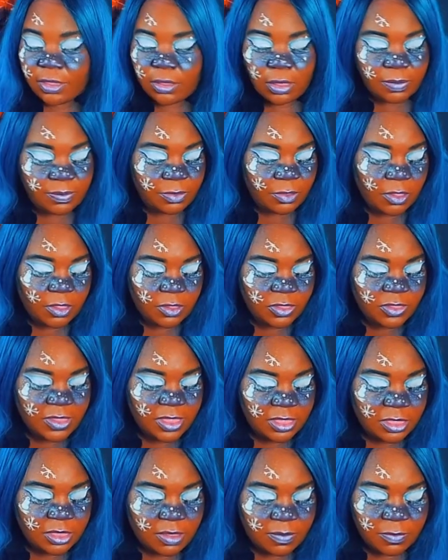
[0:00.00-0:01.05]
I'm dark
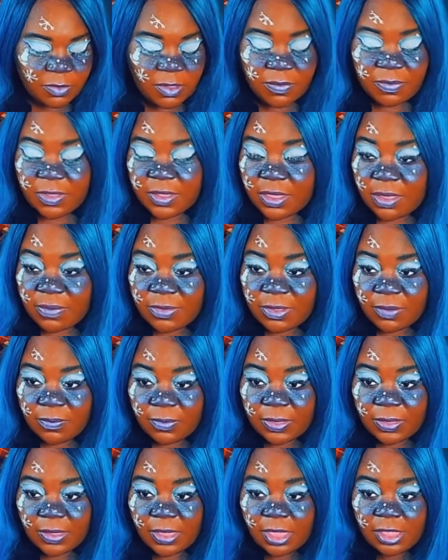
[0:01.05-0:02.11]
skin. Sometimes it comes up
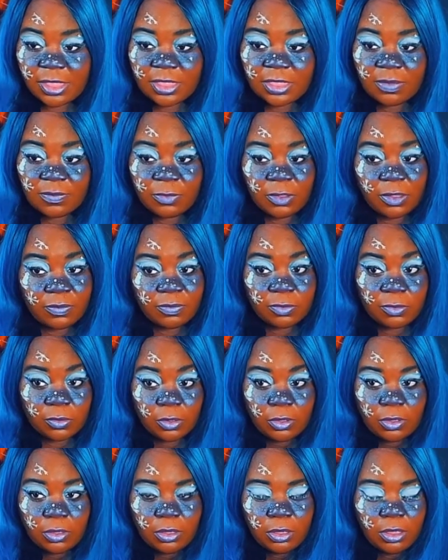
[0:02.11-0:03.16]
with the colour, sometimes
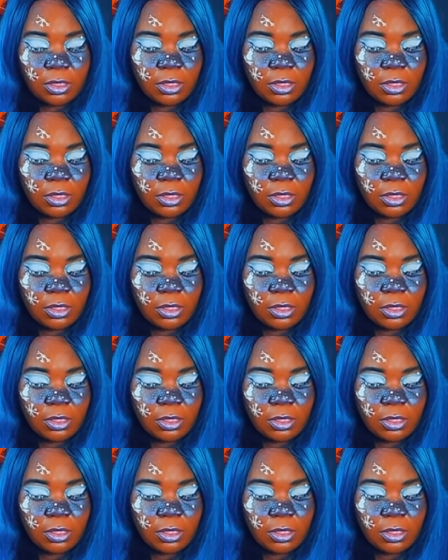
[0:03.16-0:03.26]
not.